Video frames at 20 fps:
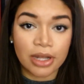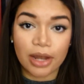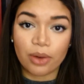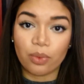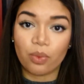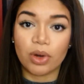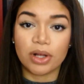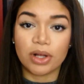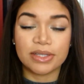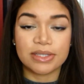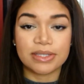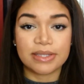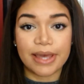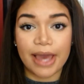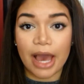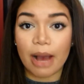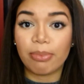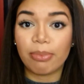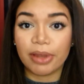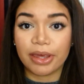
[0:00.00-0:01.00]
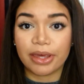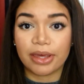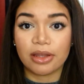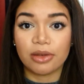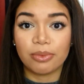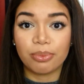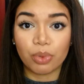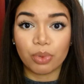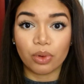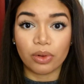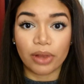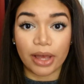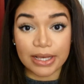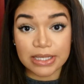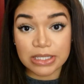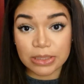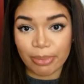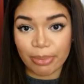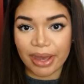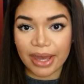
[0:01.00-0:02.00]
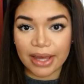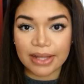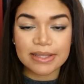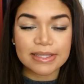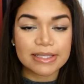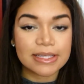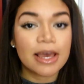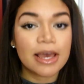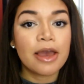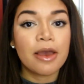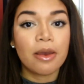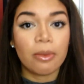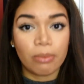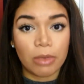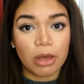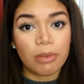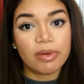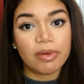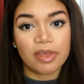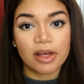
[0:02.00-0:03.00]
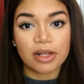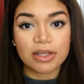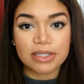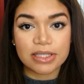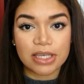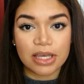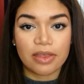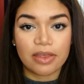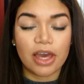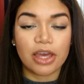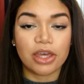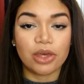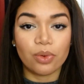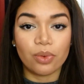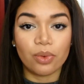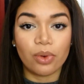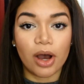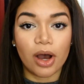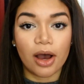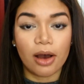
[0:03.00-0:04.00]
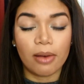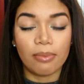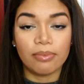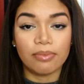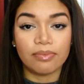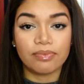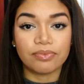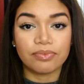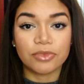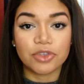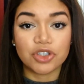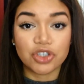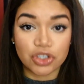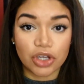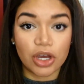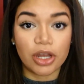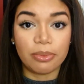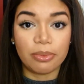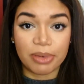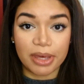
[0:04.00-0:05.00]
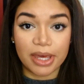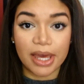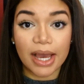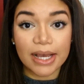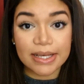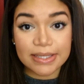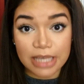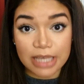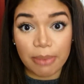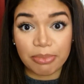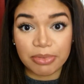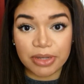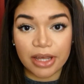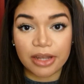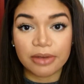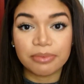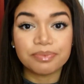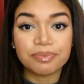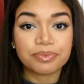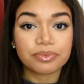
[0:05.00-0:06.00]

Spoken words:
And once the applicant pool expands, maybe they'll see that you should be accepted.